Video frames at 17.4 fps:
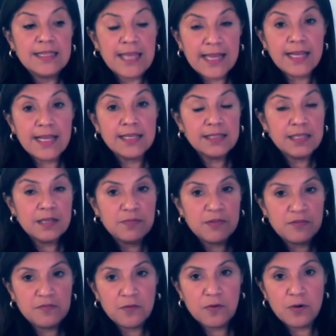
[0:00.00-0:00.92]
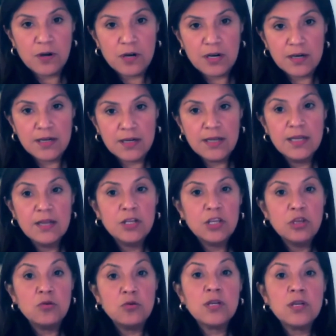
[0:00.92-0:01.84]
Like I said before,
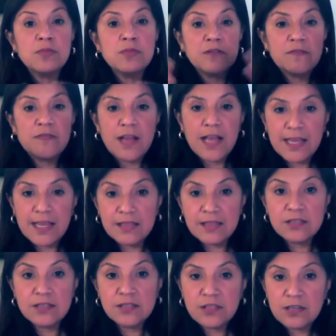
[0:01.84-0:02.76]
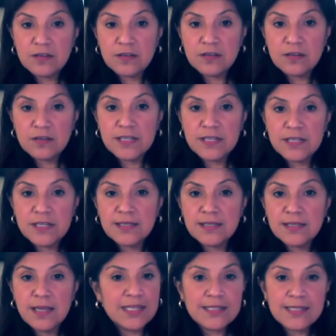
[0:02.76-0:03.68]
you can provide the
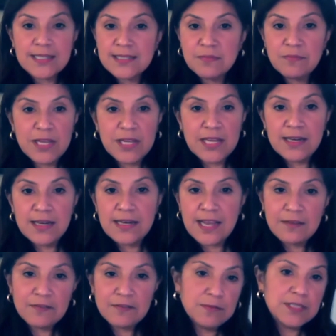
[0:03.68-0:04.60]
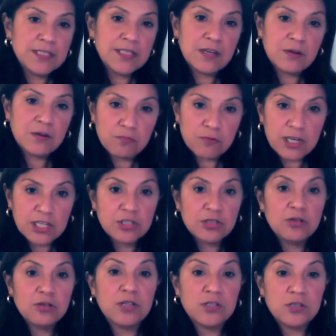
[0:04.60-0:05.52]
service, but it doesn't mean everyone's gonna
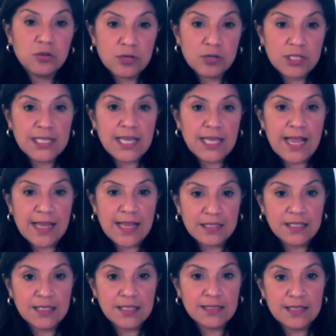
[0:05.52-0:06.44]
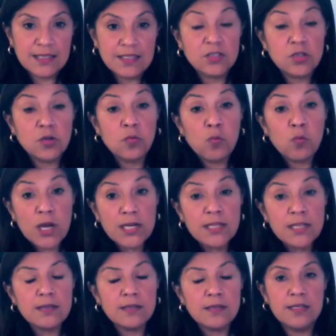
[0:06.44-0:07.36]
rush through the door to access it. So
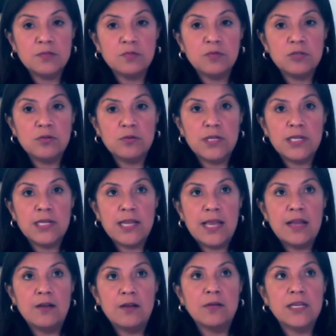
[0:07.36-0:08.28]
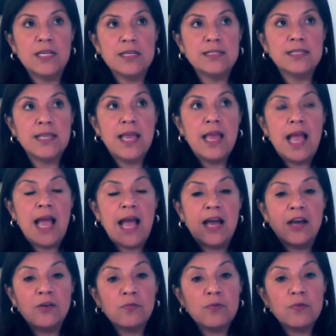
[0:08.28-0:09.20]
one of the things we're doing now is,
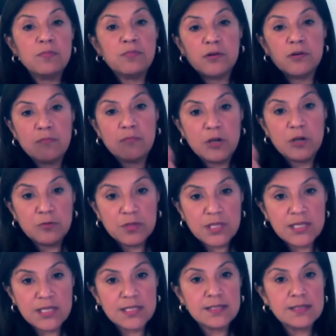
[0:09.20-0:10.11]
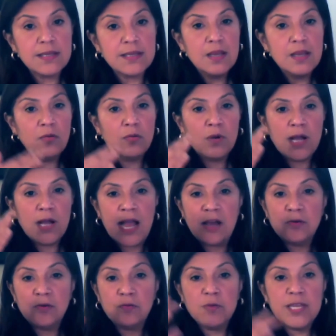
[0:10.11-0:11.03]
how do we promote this?
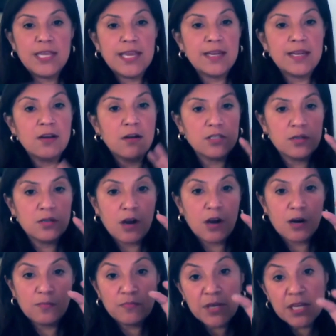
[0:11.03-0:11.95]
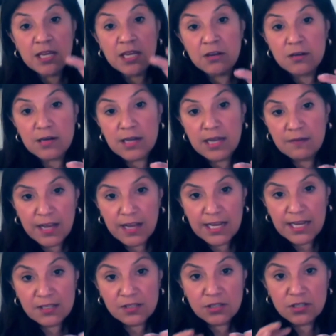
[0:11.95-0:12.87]
How do we get our peer
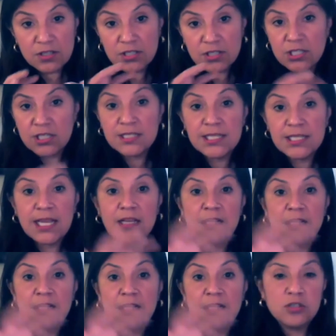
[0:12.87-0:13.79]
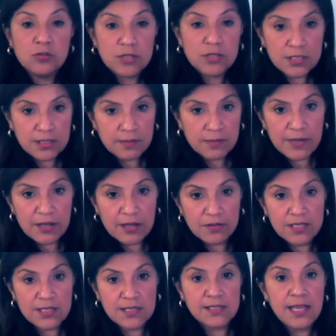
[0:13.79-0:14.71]
advisors to tell students
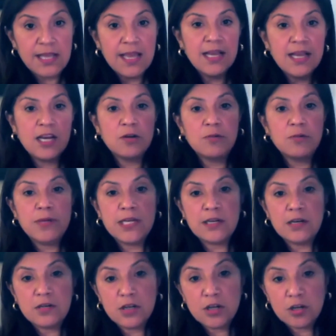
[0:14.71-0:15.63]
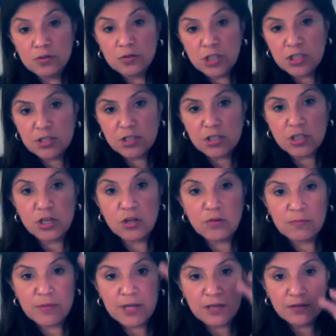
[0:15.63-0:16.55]
about this? How do we get our coaches to
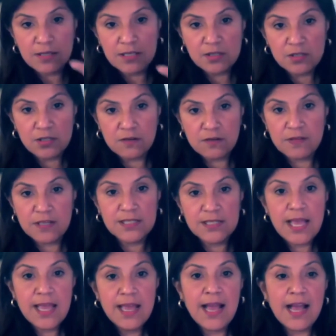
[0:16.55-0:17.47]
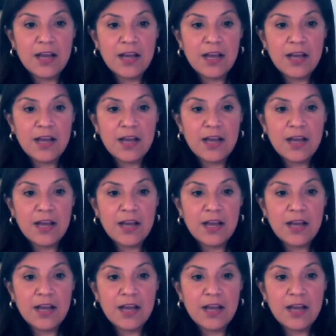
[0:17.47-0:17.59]
know about this service?